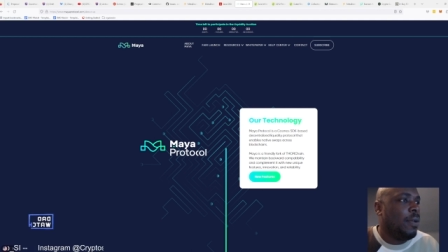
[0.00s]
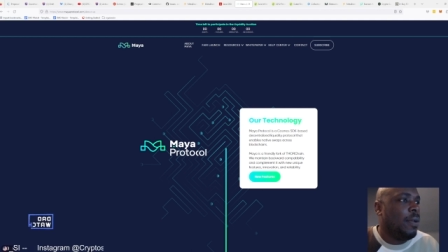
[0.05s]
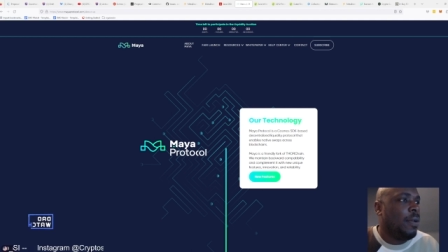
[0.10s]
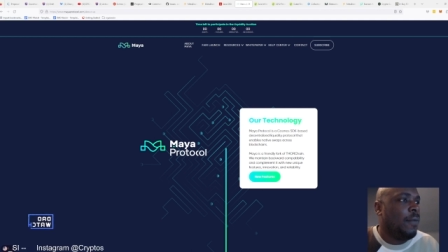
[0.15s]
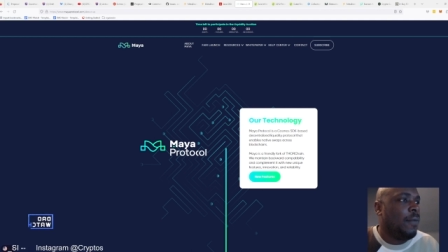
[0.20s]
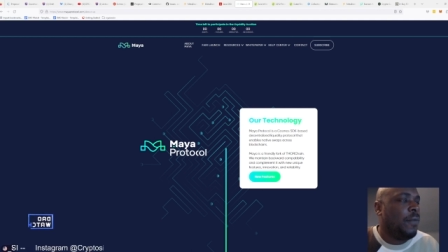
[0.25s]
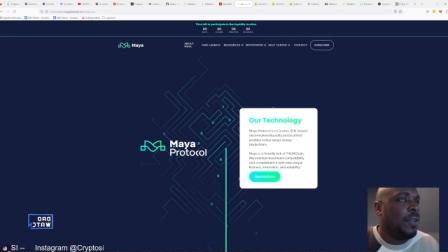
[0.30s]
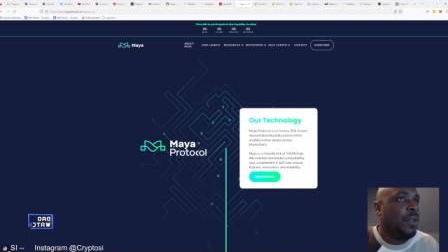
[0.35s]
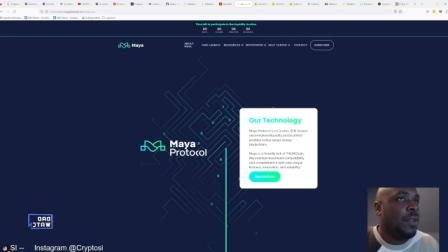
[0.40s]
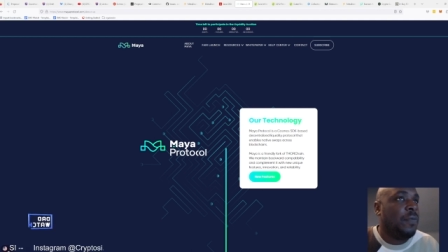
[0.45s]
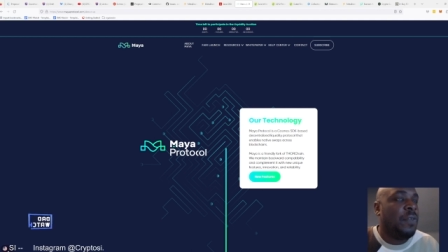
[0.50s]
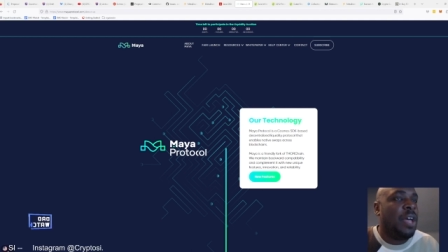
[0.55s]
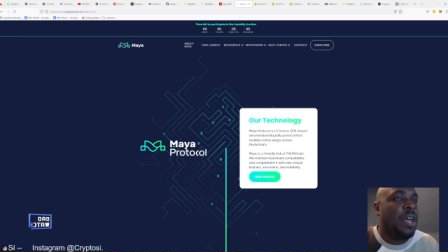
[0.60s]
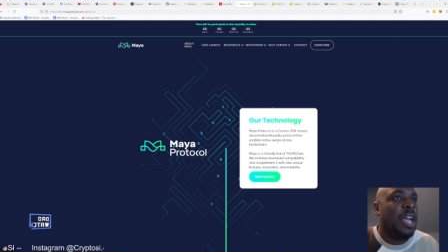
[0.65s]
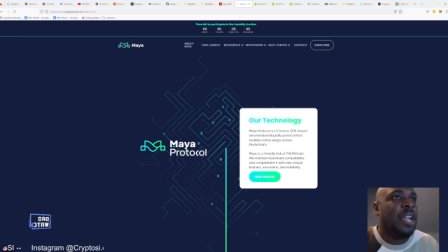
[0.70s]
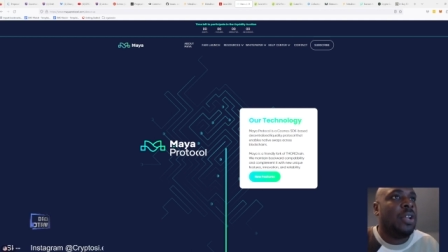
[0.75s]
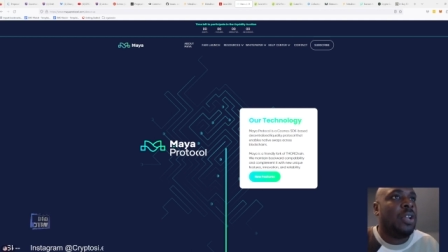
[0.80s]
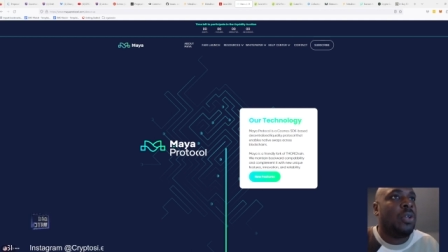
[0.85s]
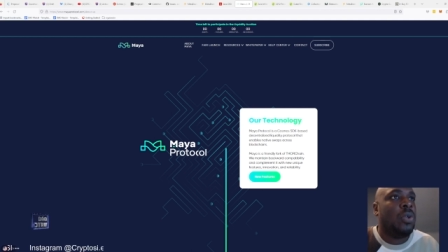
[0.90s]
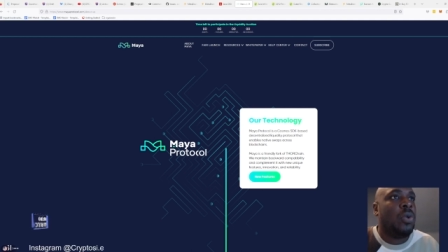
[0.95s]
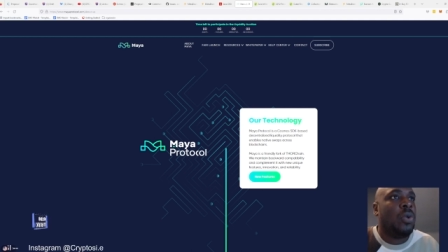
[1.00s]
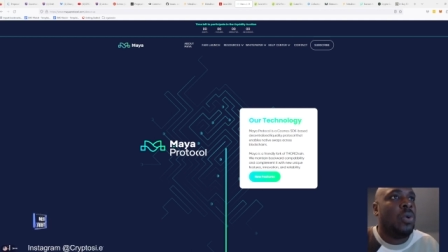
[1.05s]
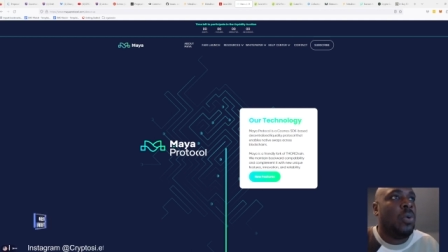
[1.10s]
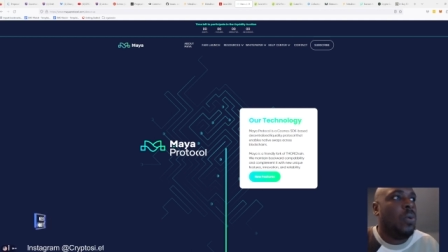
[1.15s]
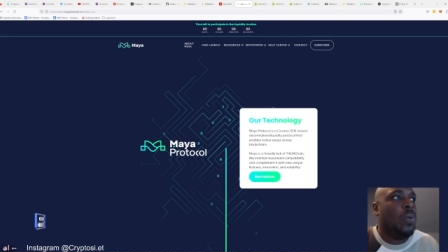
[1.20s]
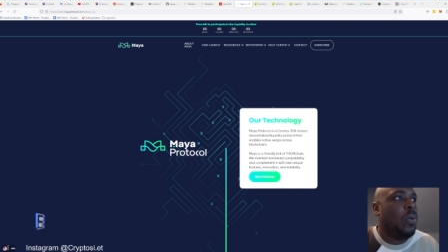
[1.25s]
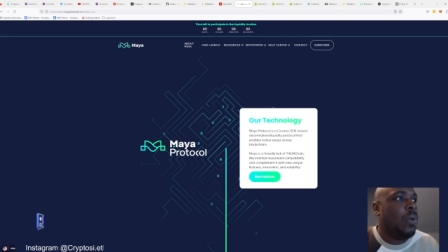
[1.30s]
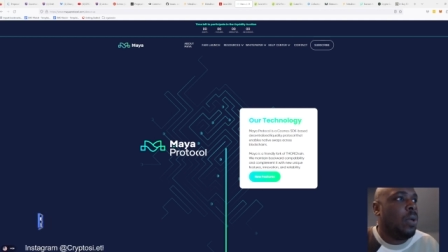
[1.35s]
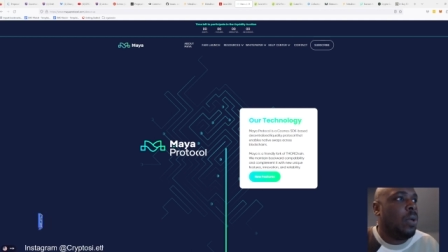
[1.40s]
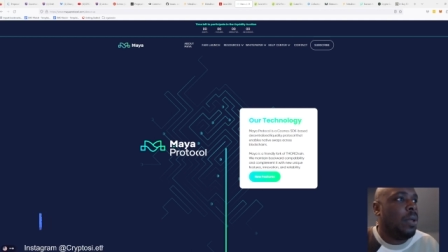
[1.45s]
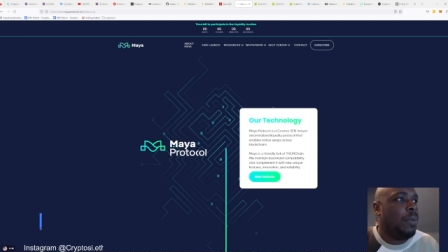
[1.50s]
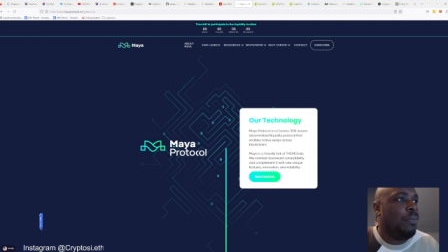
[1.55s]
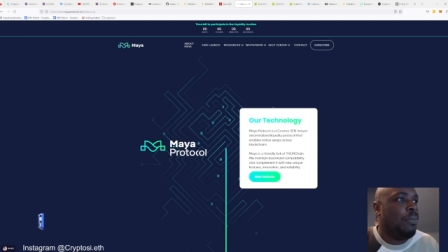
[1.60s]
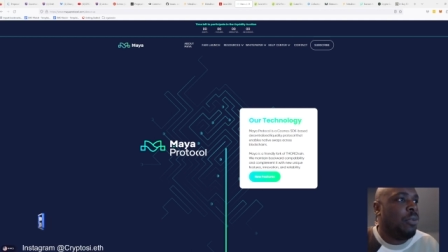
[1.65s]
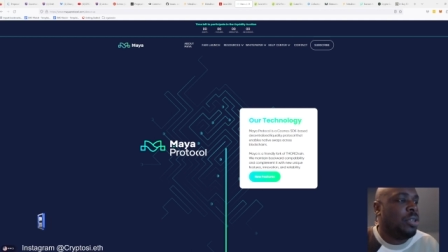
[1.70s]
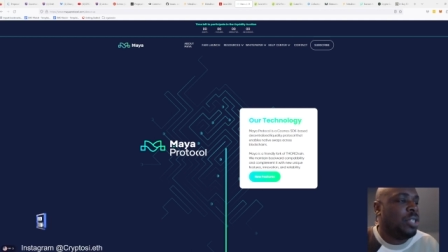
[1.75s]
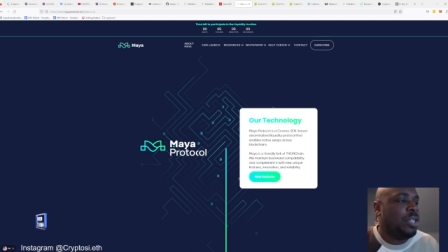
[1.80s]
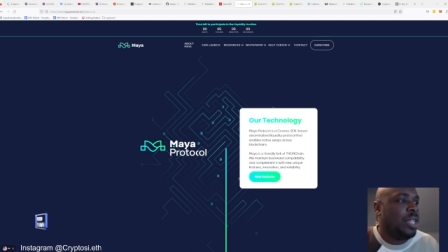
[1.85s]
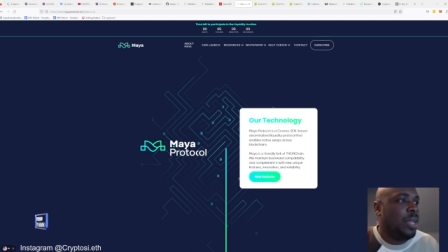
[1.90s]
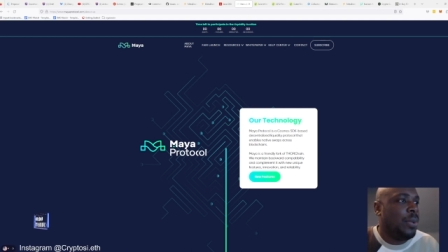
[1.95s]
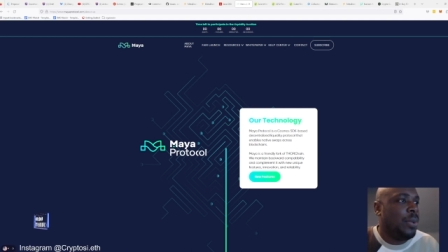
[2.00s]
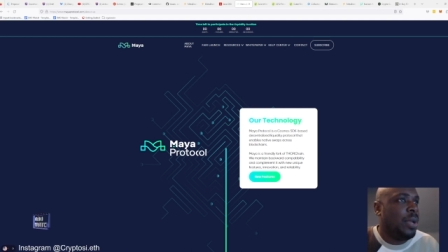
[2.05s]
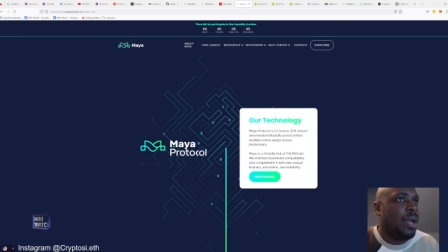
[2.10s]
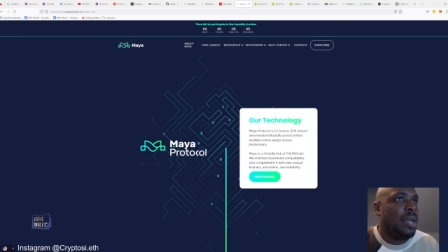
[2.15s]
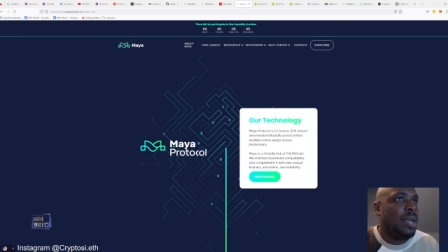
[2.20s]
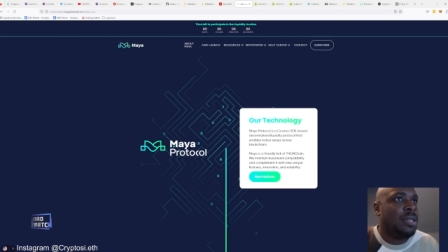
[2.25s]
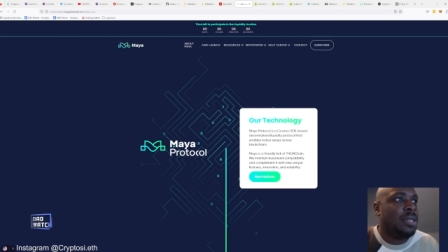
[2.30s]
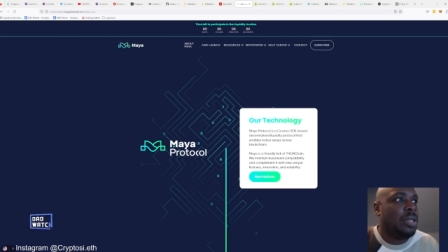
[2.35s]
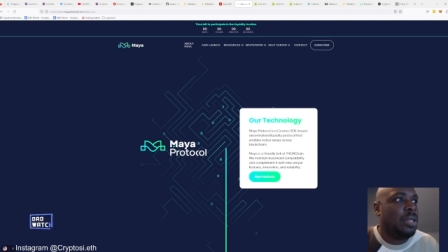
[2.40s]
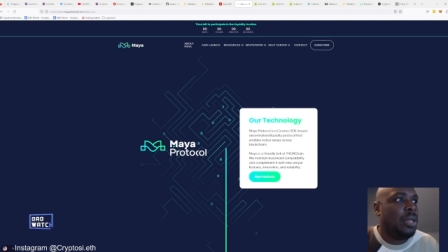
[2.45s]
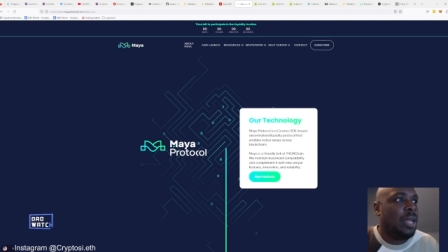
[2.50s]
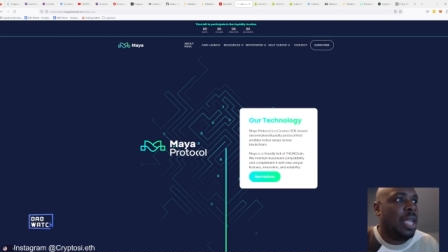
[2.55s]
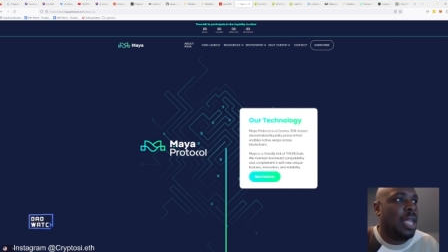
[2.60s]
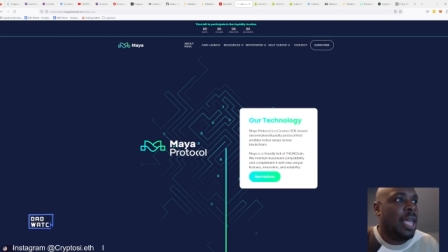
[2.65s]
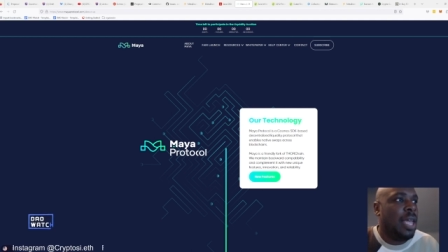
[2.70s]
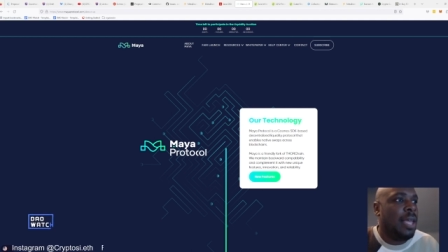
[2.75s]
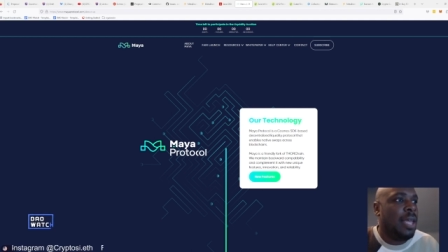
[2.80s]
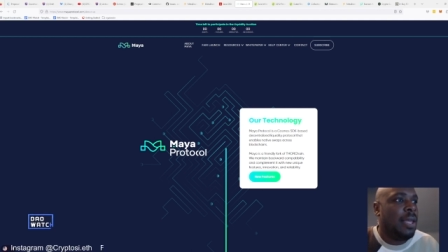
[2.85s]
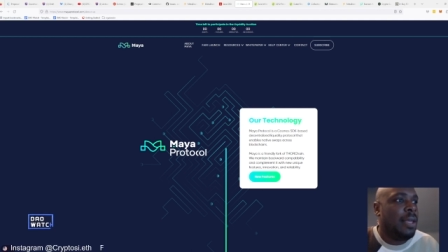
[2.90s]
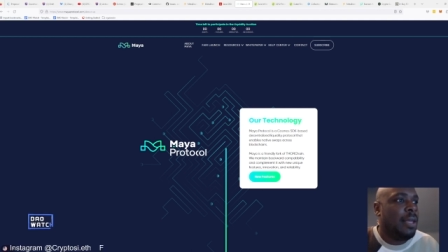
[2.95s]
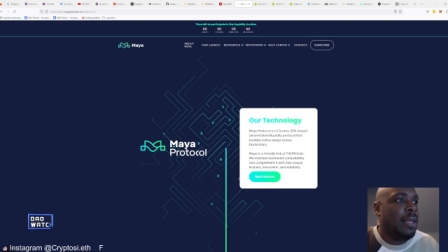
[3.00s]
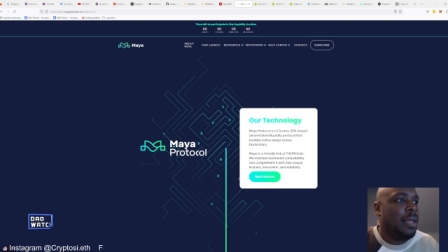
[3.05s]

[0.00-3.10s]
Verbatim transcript: for the final project that we're going to look at,